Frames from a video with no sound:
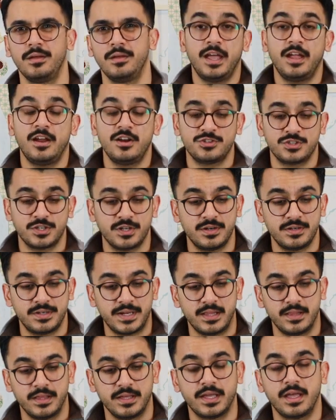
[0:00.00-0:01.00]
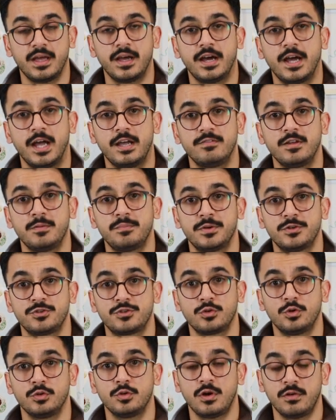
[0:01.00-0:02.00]
Here's her telling a highway
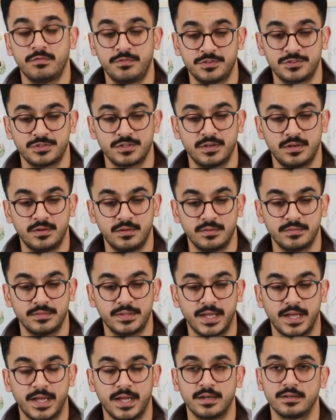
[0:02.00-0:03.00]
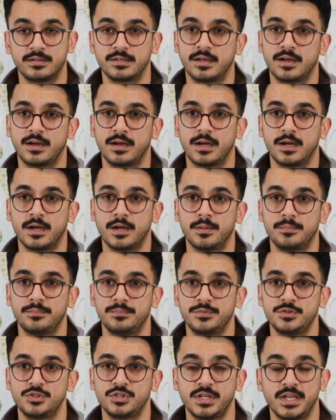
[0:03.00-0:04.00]
patrol officer that uh,
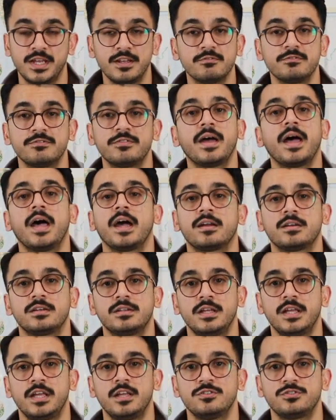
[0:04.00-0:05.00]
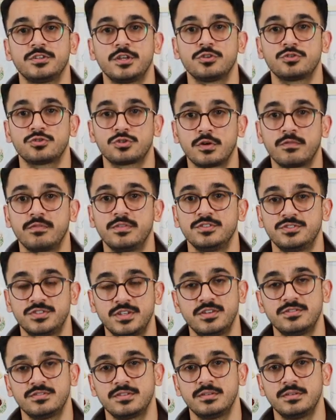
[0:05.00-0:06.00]
she, in fact, is a sovereign
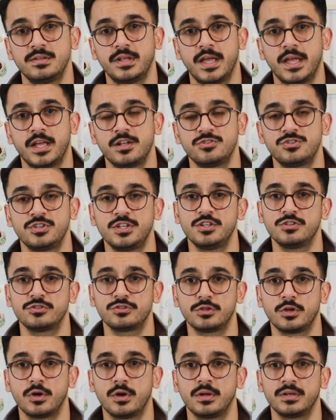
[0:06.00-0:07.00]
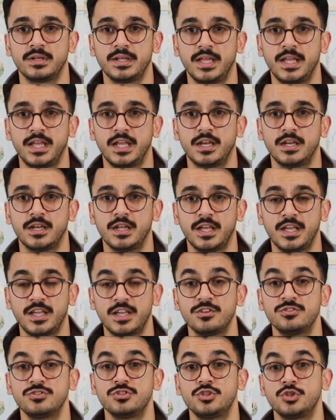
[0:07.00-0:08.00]
citizen and she's not in
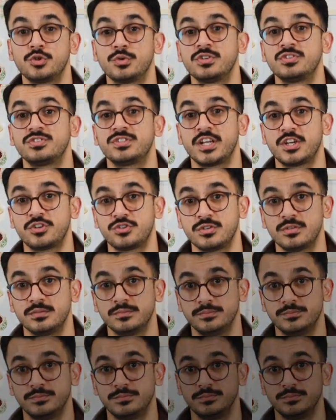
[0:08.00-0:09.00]
his jurisdiction.